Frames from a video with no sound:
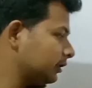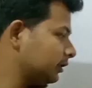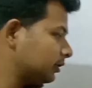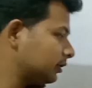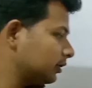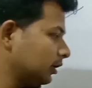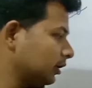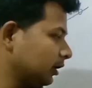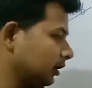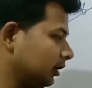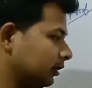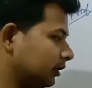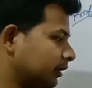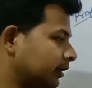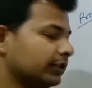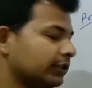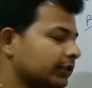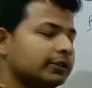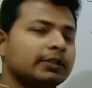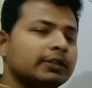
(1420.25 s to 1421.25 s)
Hence,
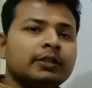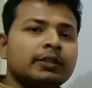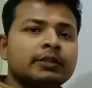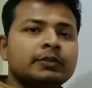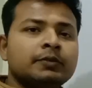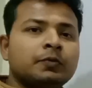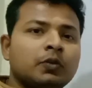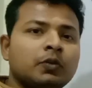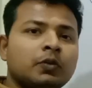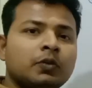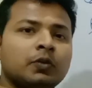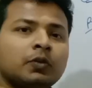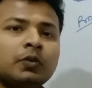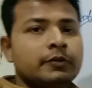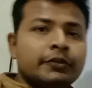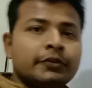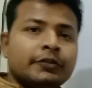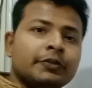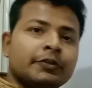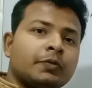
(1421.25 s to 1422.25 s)
this is
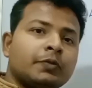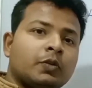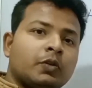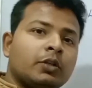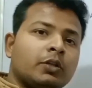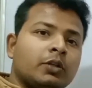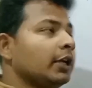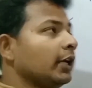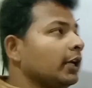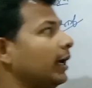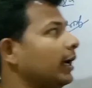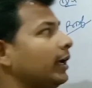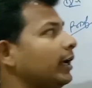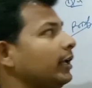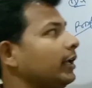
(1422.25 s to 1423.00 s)
what?